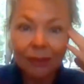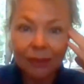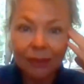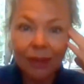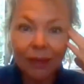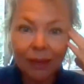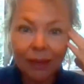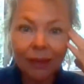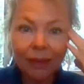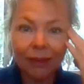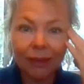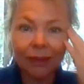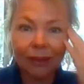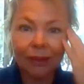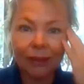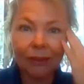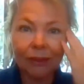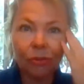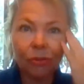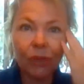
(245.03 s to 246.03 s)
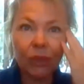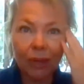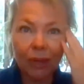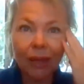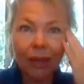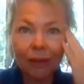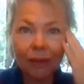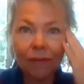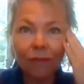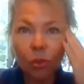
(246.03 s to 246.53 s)
Yeah, we're
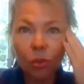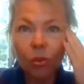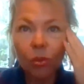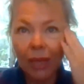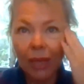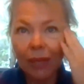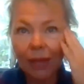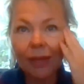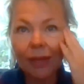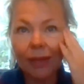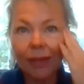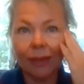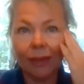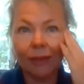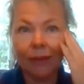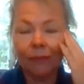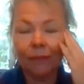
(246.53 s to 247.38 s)
kind of okay.